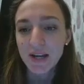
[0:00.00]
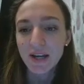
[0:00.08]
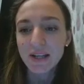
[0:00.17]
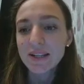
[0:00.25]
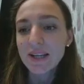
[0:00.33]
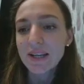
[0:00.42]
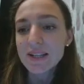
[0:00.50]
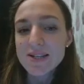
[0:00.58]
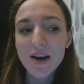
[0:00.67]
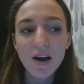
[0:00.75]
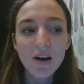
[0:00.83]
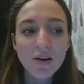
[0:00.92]
In it,
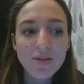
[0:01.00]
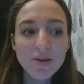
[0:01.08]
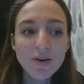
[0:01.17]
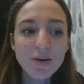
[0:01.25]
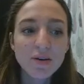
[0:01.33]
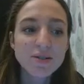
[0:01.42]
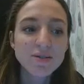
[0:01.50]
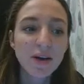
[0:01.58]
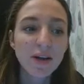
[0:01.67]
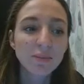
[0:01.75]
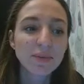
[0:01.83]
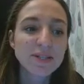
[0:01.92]
the author
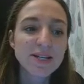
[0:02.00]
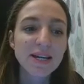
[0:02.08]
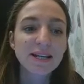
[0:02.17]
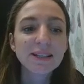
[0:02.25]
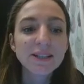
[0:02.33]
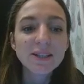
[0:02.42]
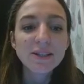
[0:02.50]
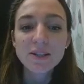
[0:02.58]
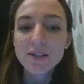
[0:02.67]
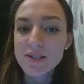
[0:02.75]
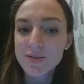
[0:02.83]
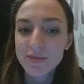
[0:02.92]
developed a clinical
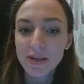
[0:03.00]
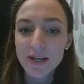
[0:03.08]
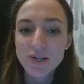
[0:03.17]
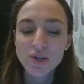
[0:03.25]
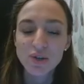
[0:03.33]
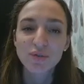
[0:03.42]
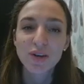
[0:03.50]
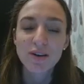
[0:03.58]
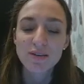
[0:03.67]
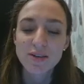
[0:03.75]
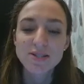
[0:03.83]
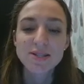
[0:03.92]
classification of
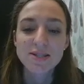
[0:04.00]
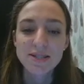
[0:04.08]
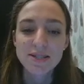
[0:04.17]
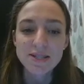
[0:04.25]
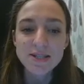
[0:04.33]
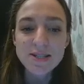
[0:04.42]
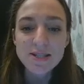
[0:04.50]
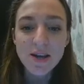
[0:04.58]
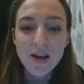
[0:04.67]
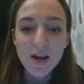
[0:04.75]
various diseases,